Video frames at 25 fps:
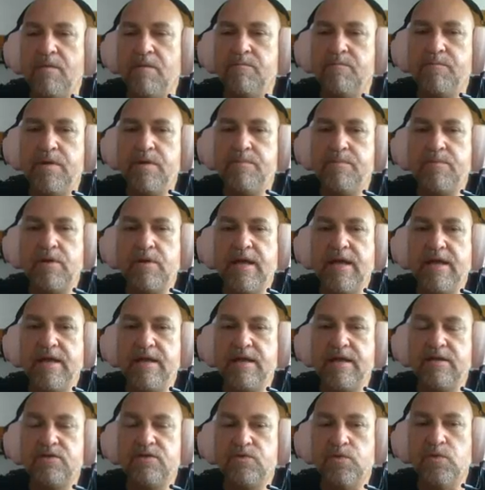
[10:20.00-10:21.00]
People are
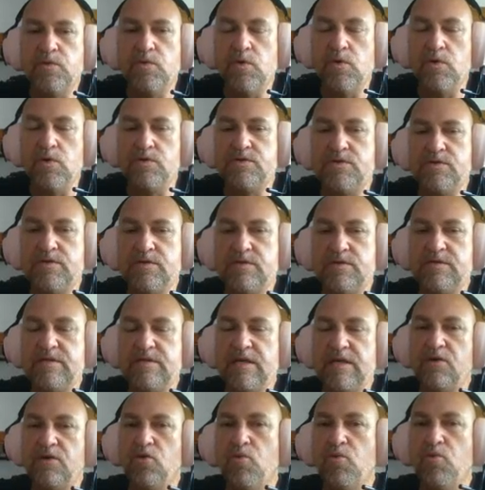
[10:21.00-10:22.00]
heading towards
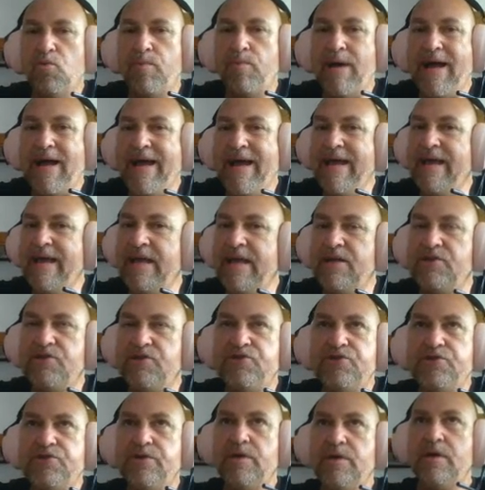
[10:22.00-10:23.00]
single
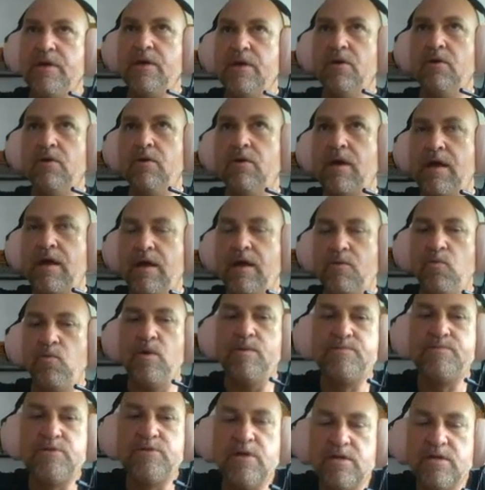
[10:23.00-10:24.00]
page uh,
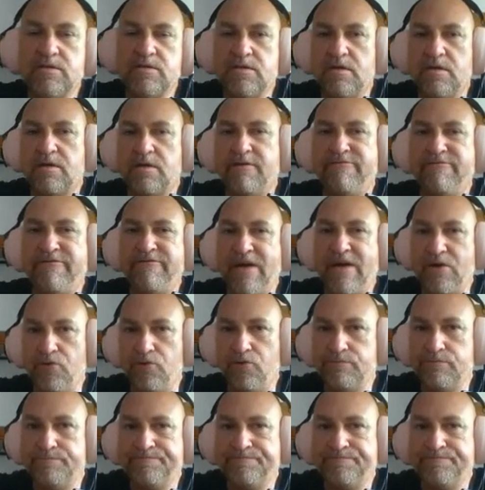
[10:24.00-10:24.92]
websites like a funnel.